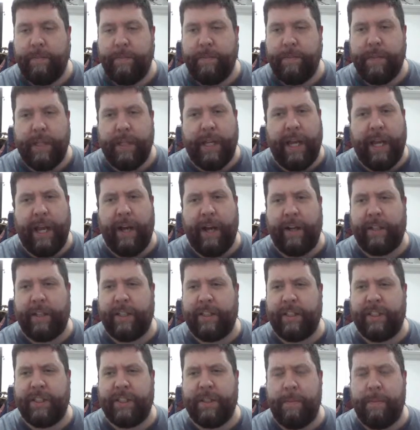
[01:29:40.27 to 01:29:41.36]
Yeah, I could
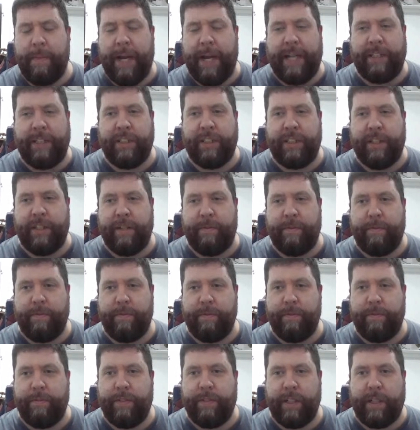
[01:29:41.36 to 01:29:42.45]
just imagine the
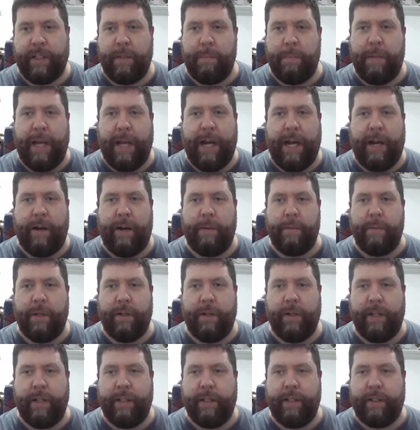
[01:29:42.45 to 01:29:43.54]
fucking power
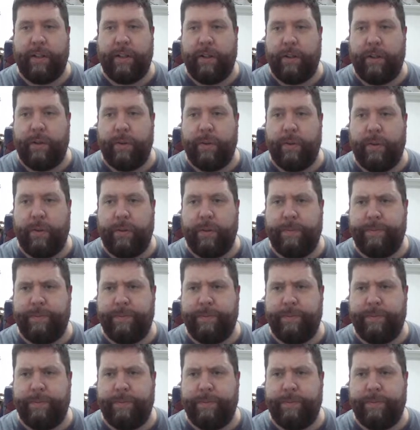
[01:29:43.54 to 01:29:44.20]
behind the Concorde.